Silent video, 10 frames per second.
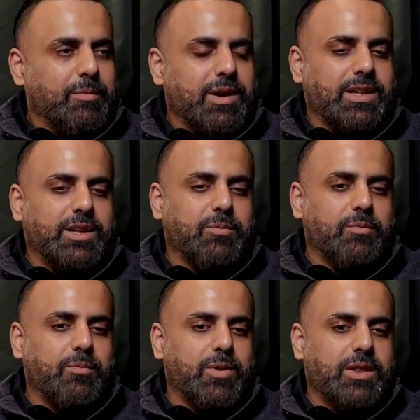but I
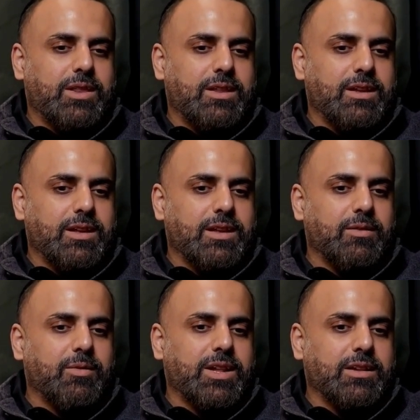think
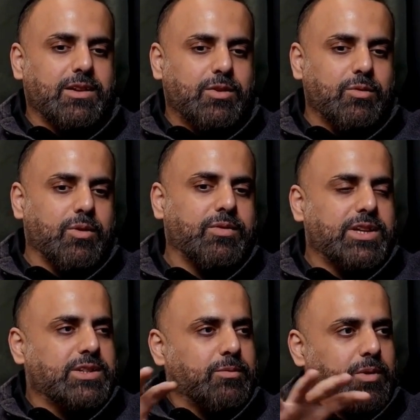when 2
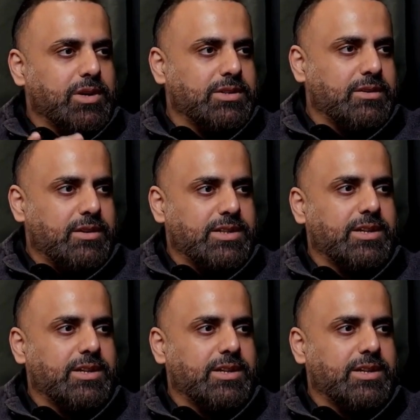of these worlds,